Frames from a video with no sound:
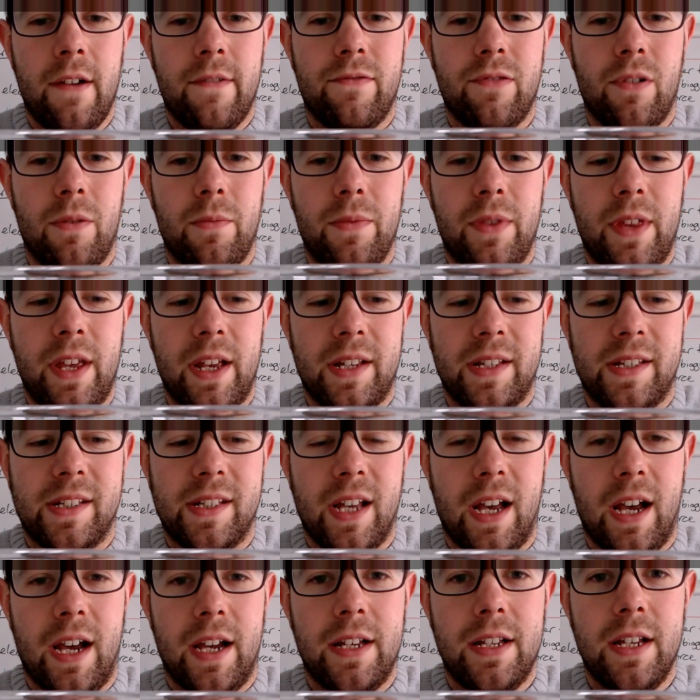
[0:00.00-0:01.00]
from this
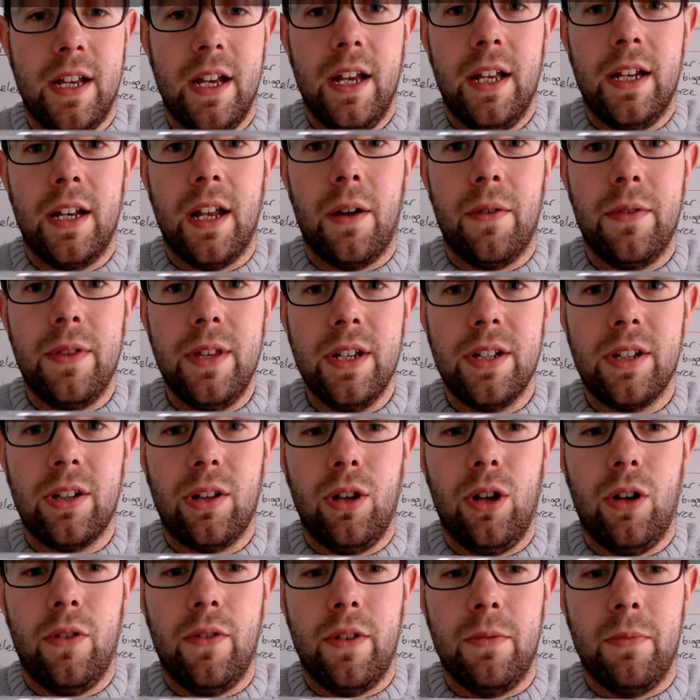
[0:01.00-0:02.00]
side. Now, this
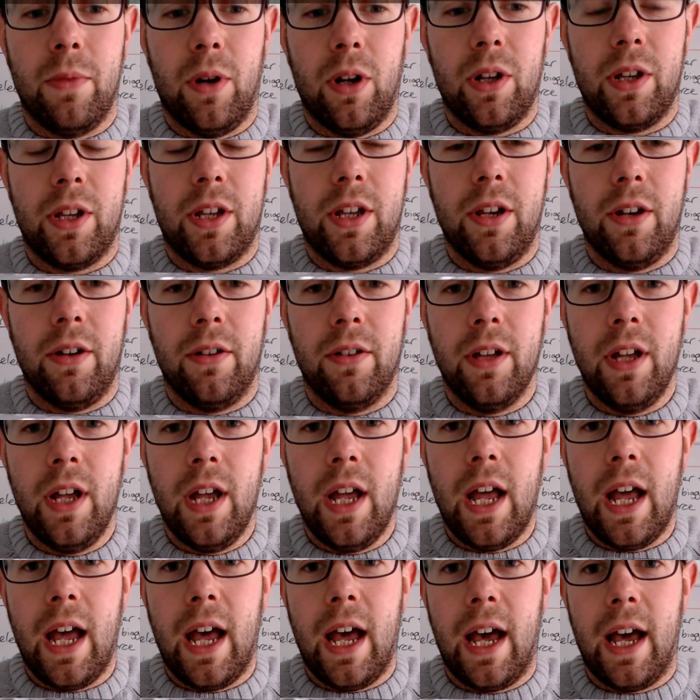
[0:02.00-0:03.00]
chlorine molecule
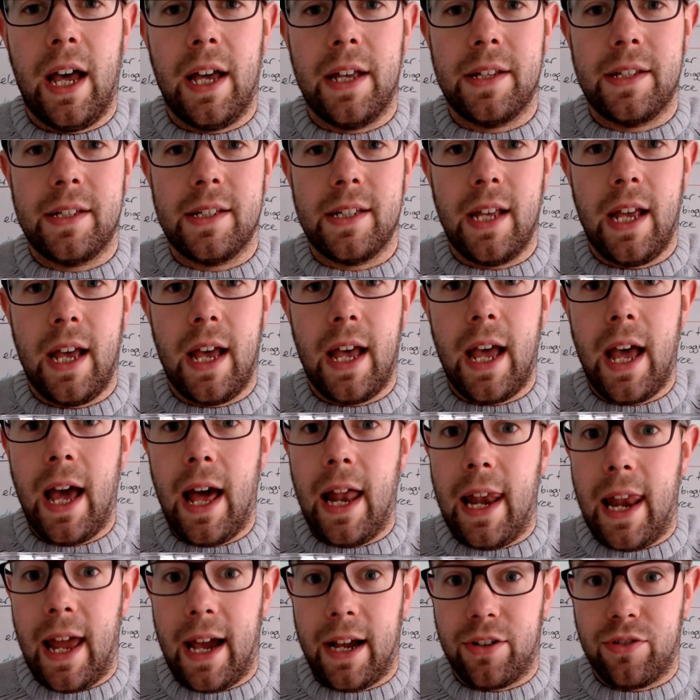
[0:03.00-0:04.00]
has
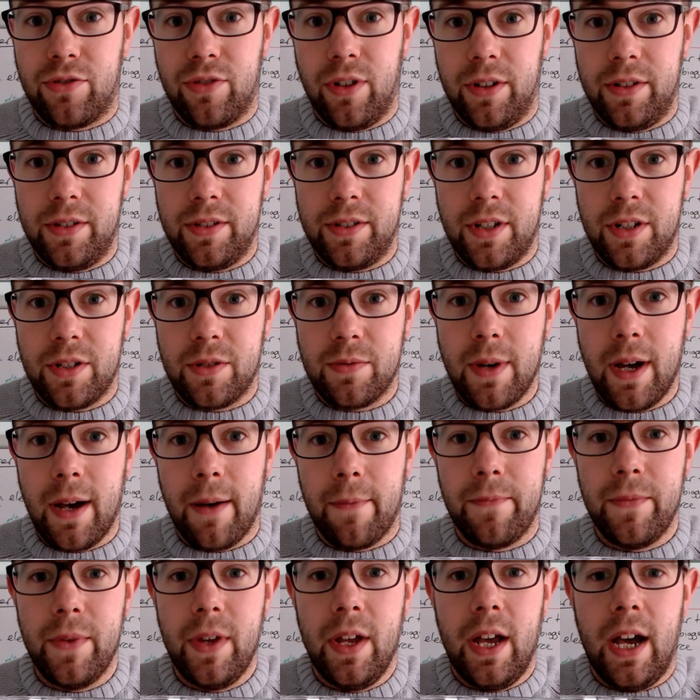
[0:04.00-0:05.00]
electrons as
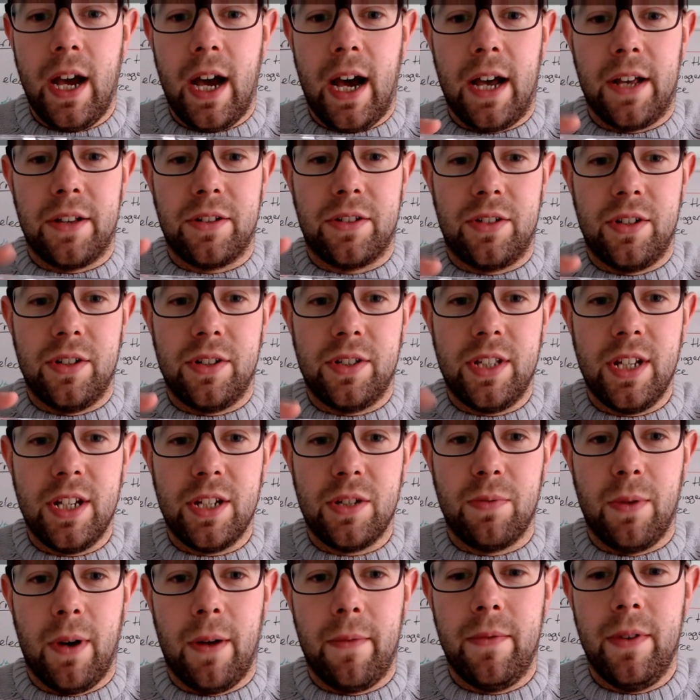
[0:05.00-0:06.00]
well, as does
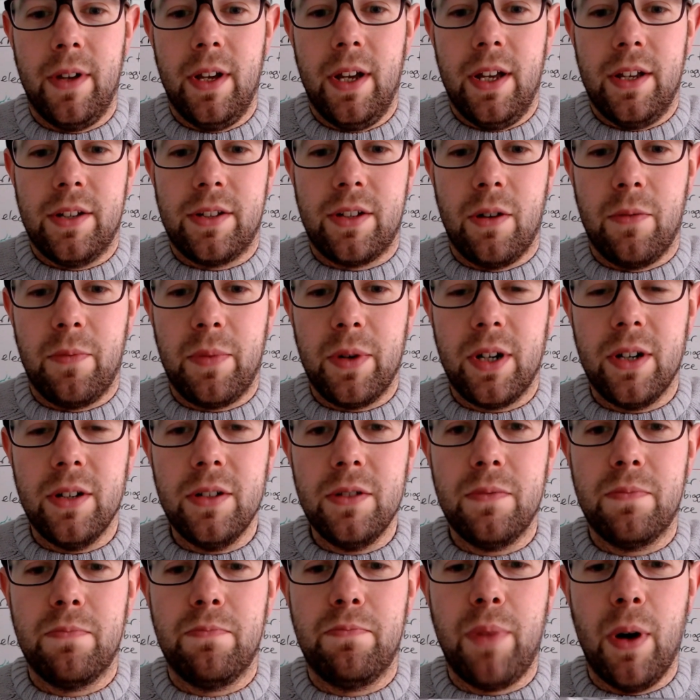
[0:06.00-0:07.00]
this one. So
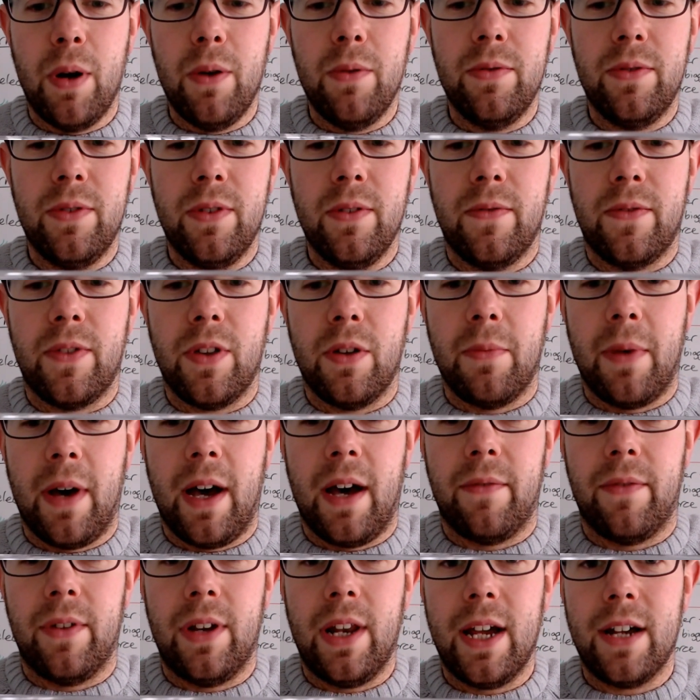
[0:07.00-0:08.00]
because both of them
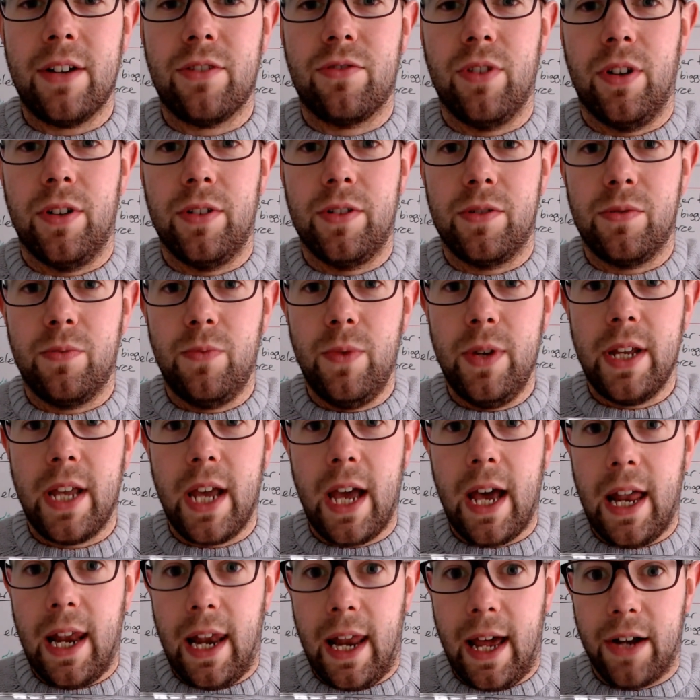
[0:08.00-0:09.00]
have electrons, we
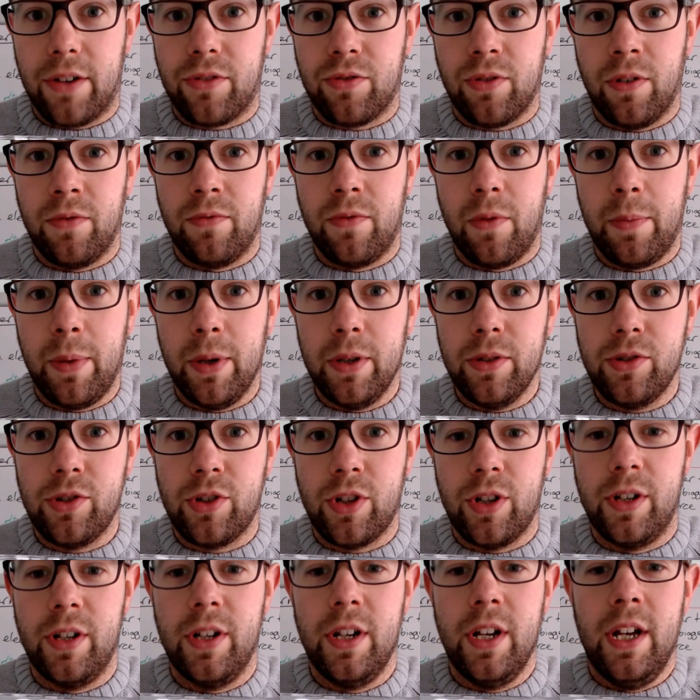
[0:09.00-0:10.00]
get electron
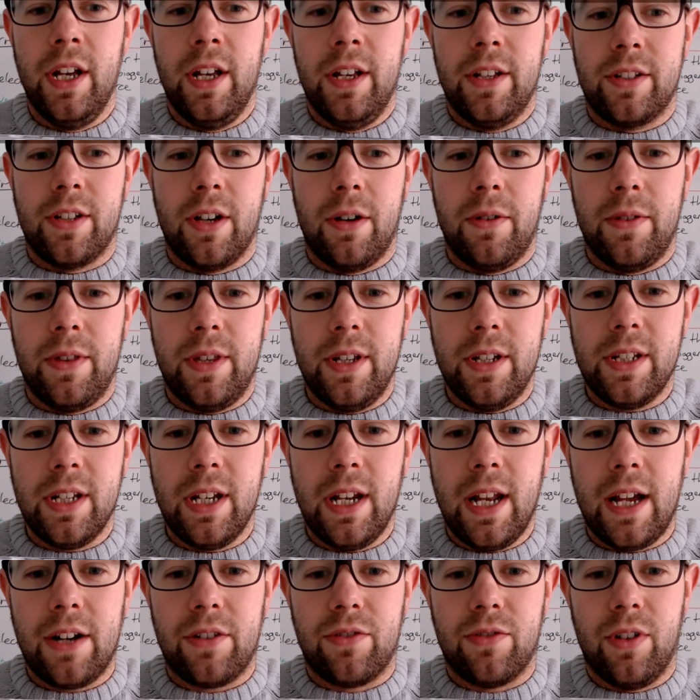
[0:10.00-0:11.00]
repulsion. So this
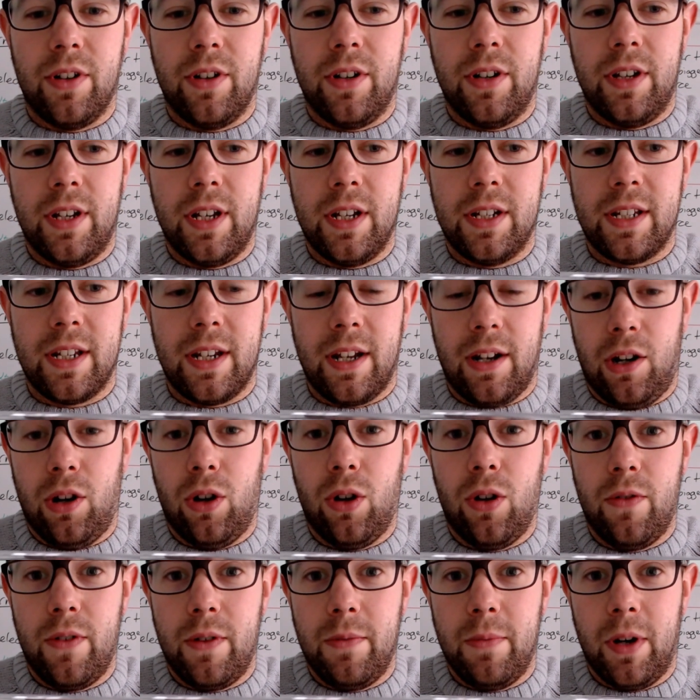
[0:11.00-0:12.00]
electron, this
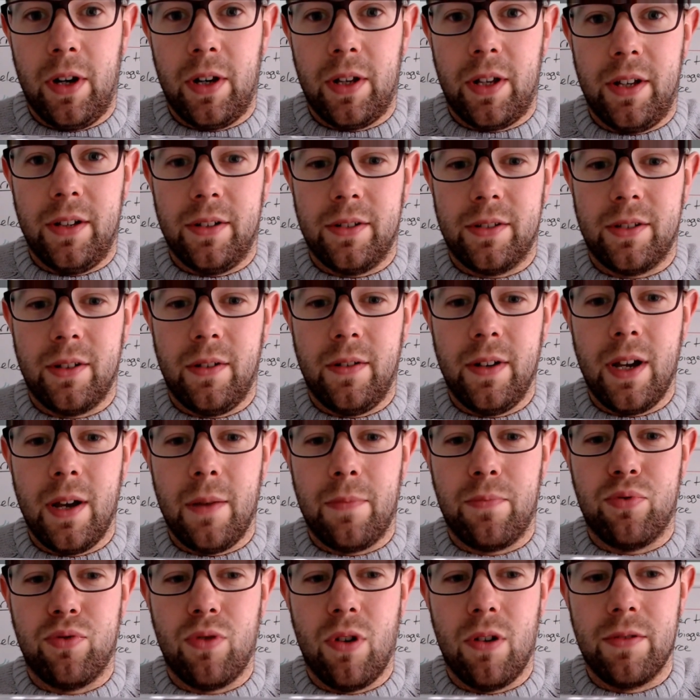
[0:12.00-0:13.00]
chlorine molecule, sorry,
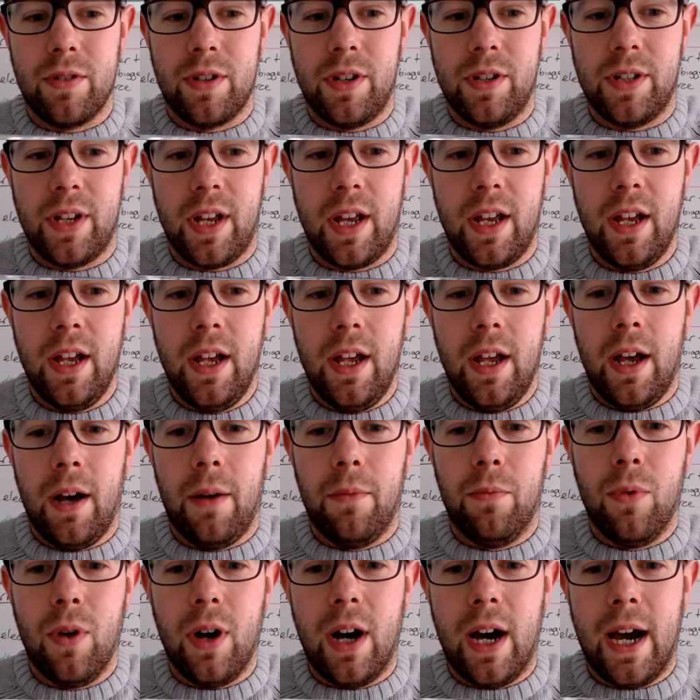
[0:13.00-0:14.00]
approaches it.
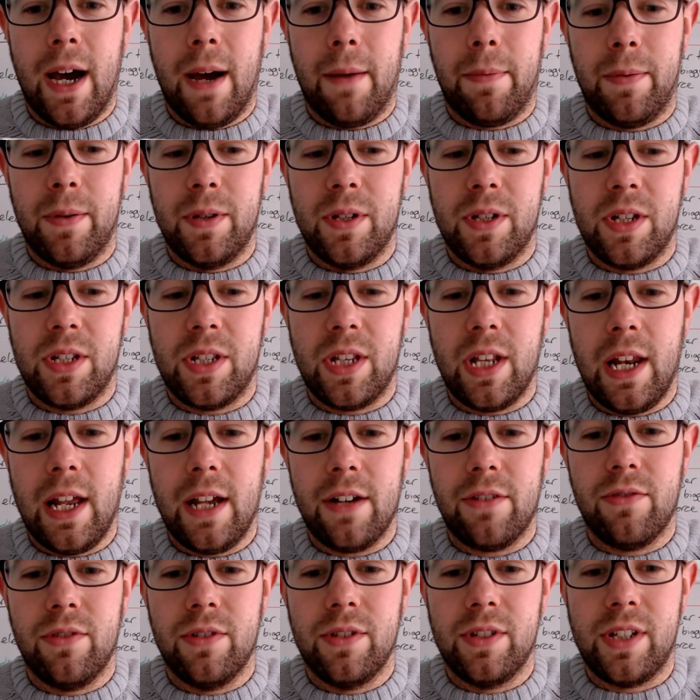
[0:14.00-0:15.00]
And what happens is the
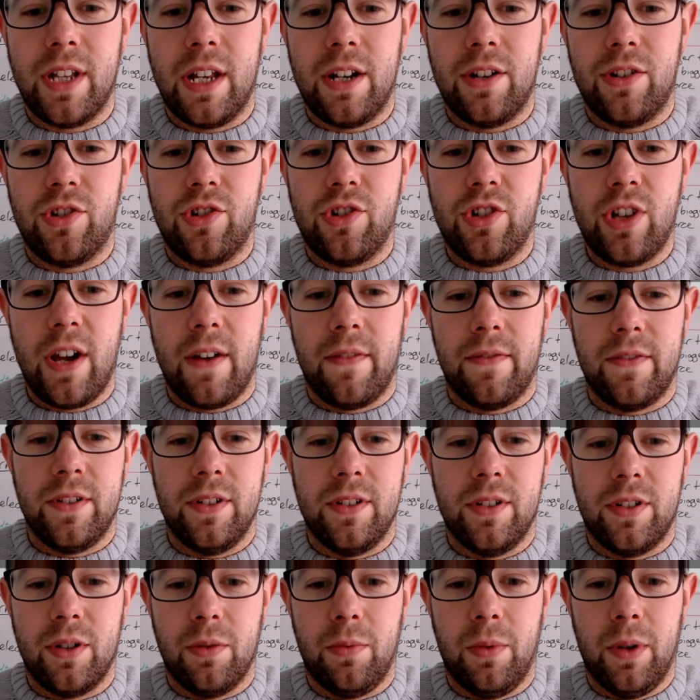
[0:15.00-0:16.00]
electrons then shift
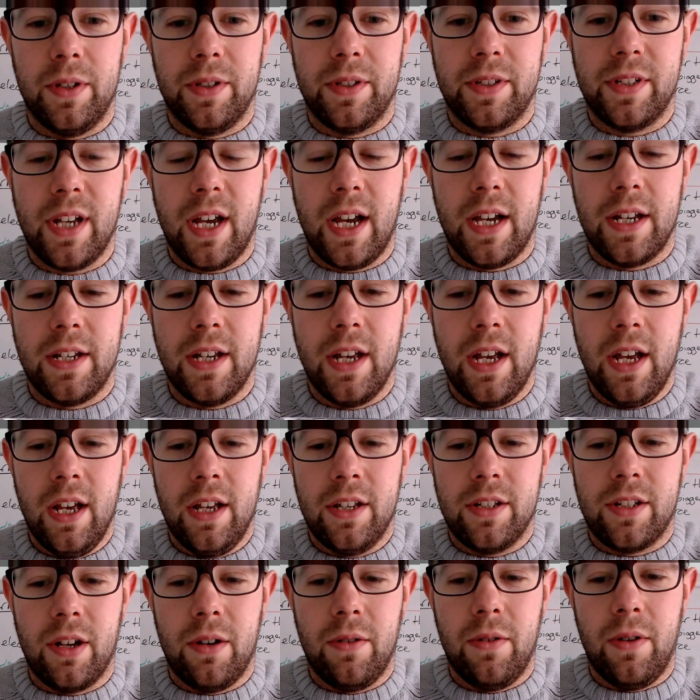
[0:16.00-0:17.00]
to one side.
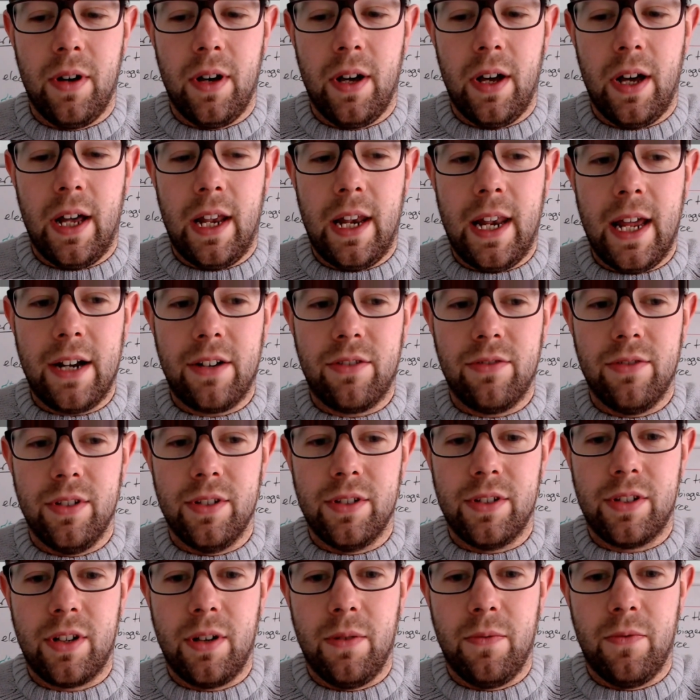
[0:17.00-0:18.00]
So
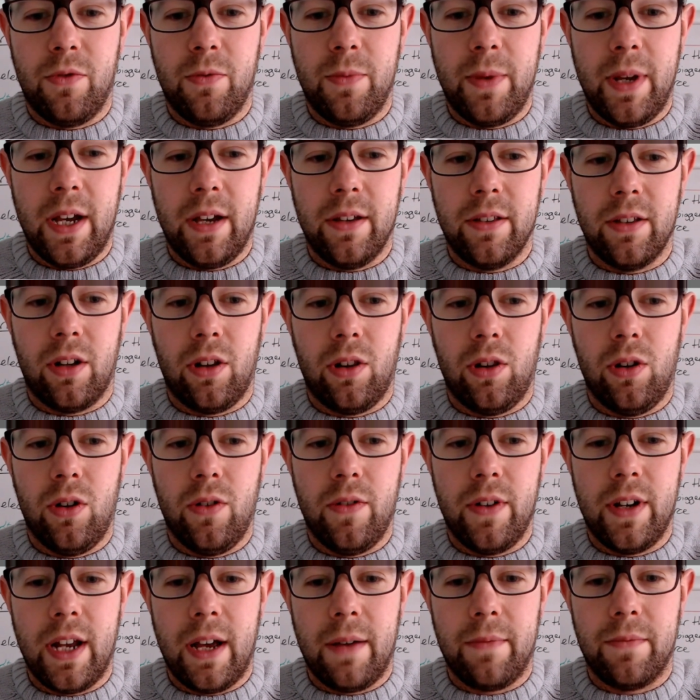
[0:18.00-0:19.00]
electrons come from here, the
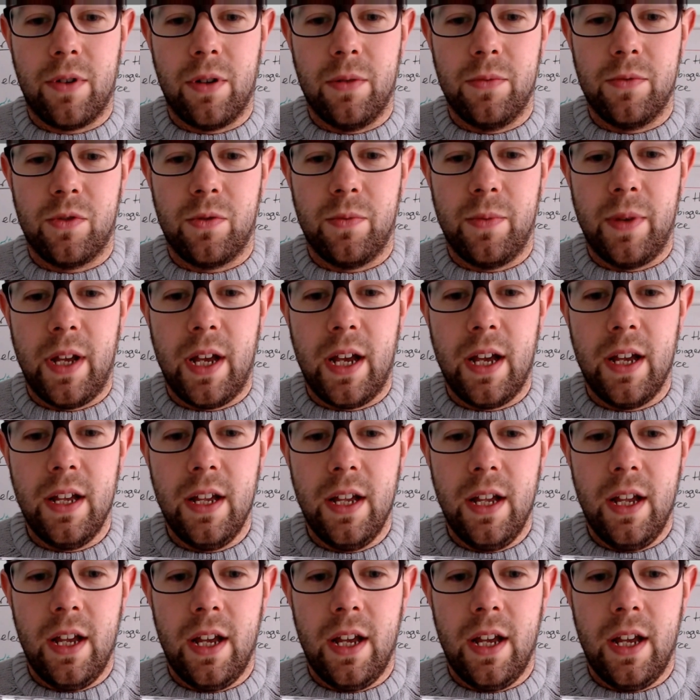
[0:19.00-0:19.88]
chlorine atom comes from here.